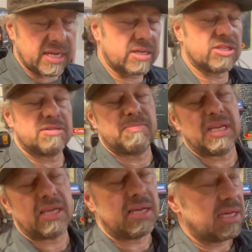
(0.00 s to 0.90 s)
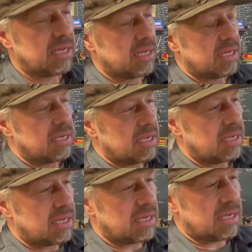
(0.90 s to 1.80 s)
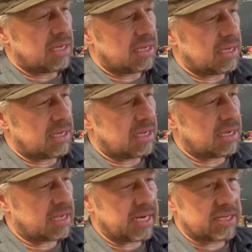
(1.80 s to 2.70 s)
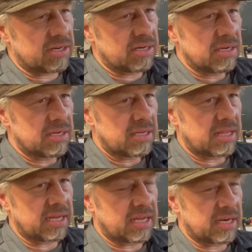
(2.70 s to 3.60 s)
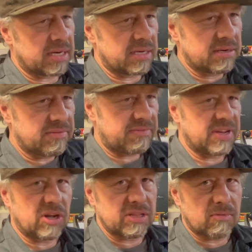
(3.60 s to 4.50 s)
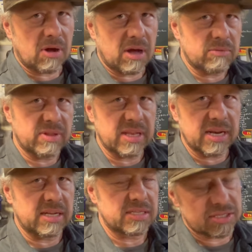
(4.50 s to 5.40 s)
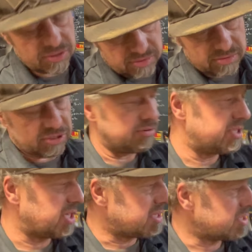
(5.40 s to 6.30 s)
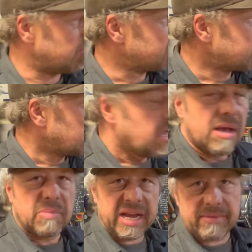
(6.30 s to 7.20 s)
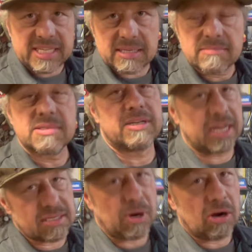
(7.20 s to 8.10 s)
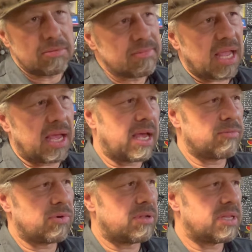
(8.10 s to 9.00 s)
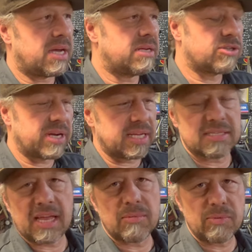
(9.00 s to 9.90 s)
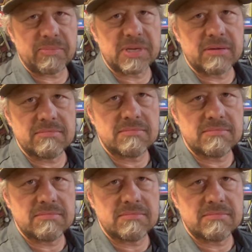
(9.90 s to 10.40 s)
It'll just be a connector that can fit on the rod with the nuts to adjust it. So, but anyways, see you guys tomorrow, and we'll try to get this cable whipped up.